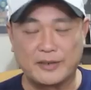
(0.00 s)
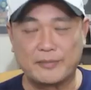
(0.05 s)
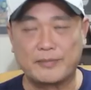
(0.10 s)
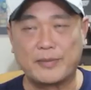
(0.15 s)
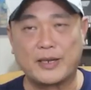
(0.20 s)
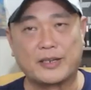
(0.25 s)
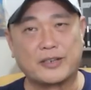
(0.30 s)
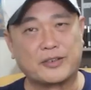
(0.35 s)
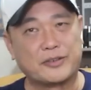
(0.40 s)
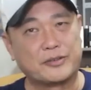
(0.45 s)
up,
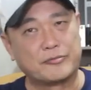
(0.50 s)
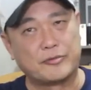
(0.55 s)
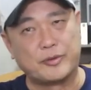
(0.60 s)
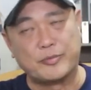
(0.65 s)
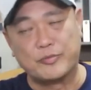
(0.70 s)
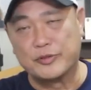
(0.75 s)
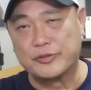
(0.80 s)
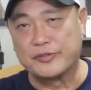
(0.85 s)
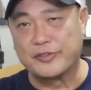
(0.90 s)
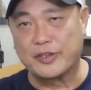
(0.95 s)
I got to
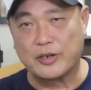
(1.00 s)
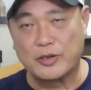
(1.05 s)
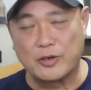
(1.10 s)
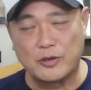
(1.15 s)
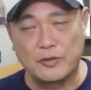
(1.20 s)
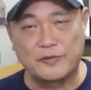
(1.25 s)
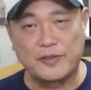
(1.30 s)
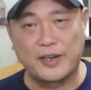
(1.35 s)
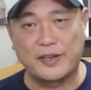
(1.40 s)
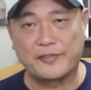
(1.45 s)
remove the
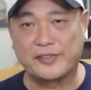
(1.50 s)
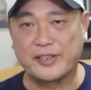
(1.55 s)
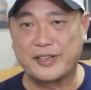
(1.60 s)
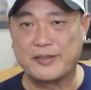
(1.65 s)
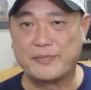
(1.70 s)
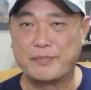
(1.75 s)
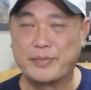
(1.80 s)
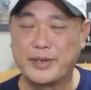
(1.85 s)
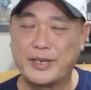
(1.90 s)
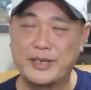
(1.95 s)
whole
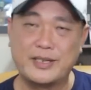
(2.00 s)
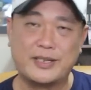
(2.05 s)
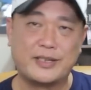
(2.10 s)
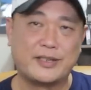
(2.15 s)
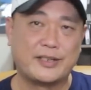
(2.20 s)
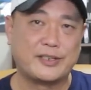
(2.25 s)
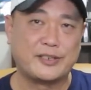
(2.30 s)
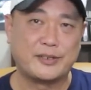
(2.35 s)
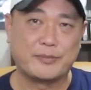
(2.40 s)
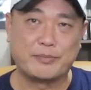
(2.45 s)
510 pin,
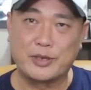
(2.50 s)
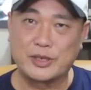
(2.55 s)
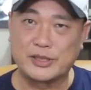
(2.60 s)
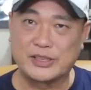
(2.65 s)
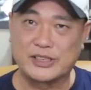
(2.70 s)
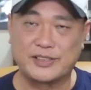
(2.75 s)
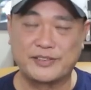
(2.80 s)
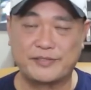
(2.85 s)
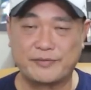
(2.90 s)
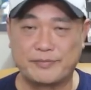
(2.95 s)
and then your
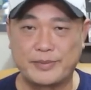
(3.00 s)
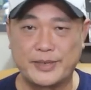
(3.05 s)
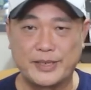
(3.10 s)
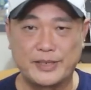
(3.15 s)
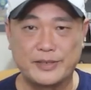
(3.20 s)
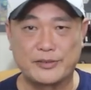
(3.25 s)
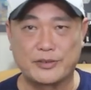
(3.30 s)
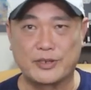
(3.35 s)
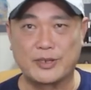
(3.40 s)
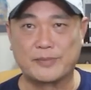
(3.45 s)
positive
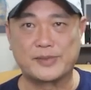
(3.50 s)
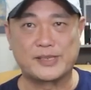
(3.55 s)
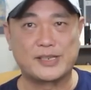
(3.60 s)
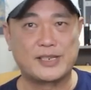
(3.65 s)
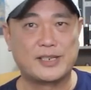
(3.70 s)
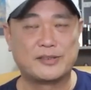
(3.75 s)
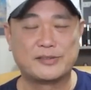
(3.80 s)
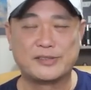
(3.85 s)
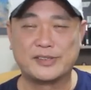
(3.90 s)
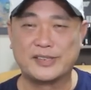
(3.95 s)
pin drops
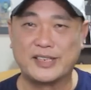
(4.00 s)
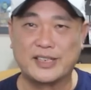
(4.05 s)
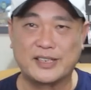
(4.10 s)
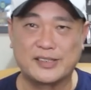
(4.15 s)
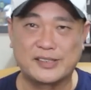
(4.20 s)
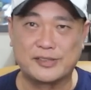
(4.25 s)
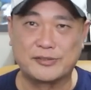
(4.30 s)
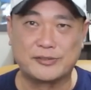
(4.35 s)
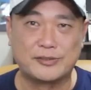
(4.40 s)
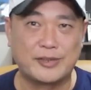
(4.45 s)
out, the
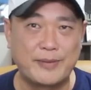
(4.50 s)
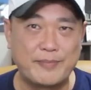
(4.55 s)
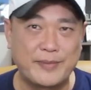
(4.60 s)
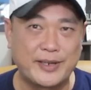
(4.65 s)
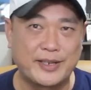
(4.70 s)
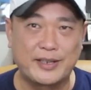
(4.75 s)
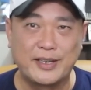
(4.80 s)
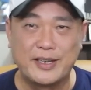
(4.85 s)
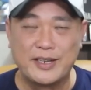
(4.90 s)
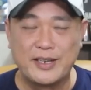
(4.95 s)

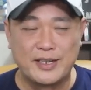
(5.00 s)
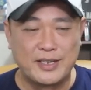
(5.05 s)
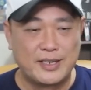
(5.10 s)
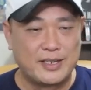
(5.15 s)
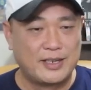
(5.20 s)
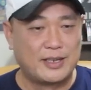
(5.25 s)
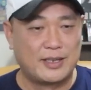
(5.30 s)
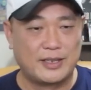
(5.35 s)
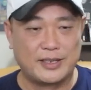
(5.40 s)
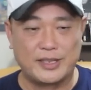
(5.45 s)
ceramic
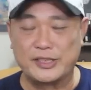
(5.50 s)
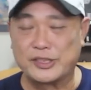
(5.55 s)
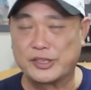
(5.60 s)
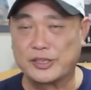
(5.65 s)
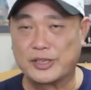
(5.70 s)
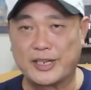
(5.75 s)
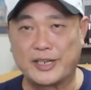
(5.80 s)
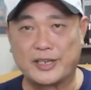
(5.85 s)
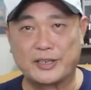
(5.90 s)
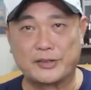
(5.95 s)

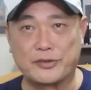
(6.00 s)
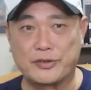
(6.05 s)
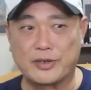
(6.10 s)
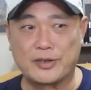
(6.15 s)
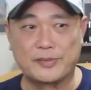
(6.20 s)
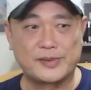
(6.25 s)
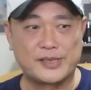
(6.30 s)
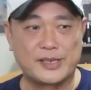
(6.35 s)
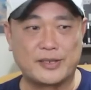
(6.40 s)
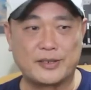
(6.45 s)
insulator
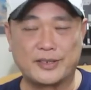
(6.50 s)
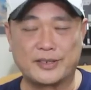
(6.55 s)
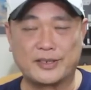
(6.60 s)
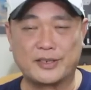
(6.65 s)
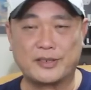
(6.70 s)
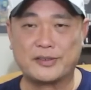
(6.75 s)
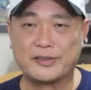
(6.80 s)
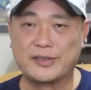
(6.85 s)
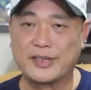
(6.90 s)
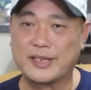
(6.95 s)
drops out and
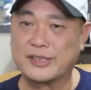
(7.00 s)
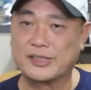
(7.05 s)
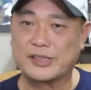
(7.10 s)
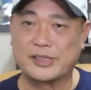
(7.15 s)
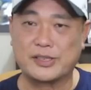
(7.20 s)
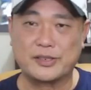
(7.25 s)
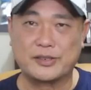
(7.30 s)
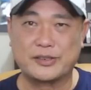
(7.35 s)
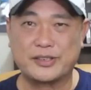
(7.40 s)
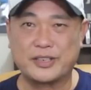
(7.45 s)
all that.
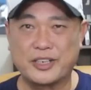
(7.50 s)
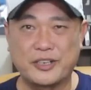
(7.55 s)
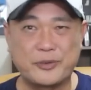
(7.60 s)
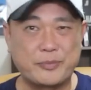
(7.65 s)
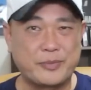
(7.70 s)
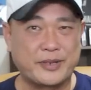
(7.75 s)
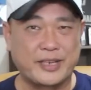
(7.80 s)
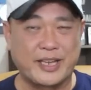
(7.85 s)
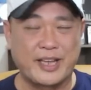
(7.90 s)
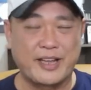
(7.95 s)
So you got to
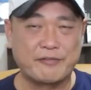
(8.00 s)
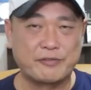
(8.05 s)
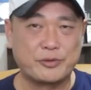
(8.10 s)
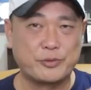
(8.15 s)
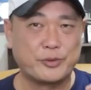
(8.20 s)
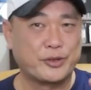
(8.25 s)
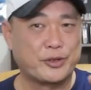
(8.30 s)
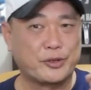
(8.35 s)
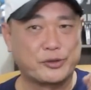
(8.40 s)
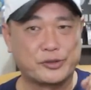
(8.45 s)
be careful
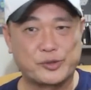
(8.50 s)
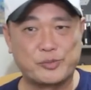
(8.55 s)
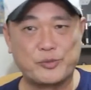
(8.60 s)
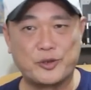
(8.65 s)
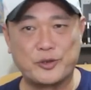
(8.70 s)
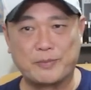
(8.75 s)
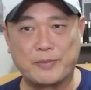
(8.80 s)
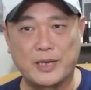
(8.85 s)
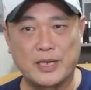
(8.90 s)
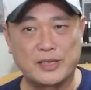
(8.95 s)
with those
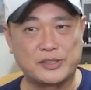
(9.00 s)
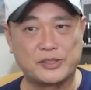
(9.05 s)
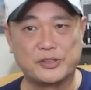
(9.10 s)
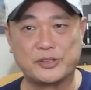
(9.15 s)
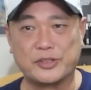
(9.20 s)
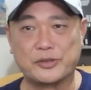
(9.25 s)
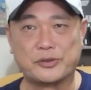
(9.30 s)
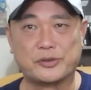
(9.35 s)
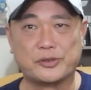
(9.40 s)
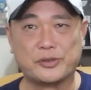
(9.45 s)
small parts, you
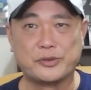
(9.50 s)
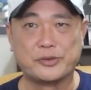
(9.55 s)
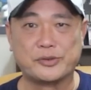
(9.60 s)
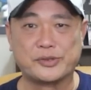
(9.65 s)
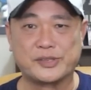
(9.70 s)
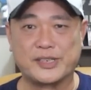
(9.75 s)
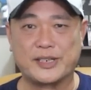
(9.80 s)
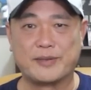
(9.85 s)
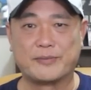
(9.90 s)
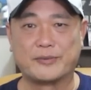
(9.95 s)
don't
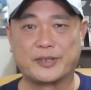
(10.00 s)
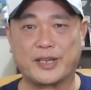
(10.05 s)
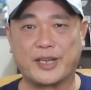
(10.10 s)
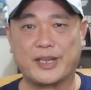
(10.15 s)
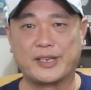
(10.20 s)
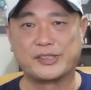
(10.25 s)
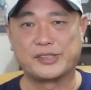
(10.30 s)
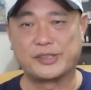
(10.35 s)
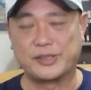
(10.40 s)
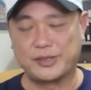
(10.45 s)
lose them,
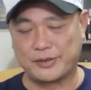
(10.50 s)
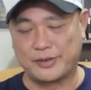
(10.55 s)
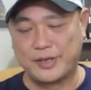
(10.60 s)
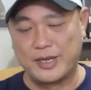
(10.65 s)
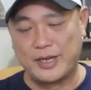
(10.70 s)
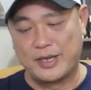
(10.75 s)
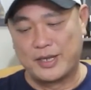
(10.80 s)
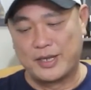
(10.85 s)
okay? So